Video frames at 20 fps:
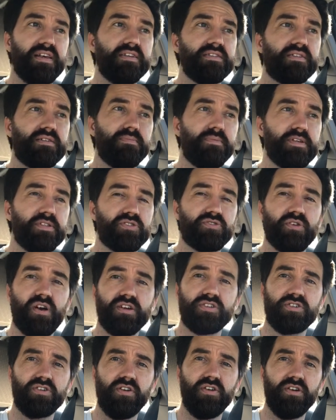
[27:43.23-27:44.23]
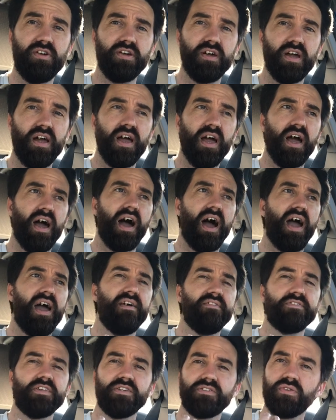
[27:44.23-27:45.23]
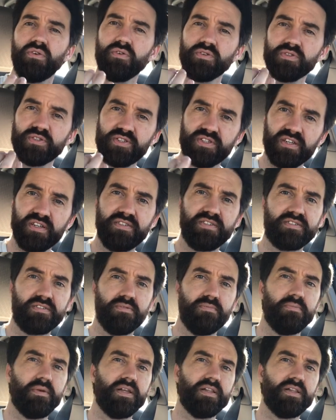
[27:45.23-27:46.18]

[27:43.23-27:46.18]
needs to be structured, I have this whole system.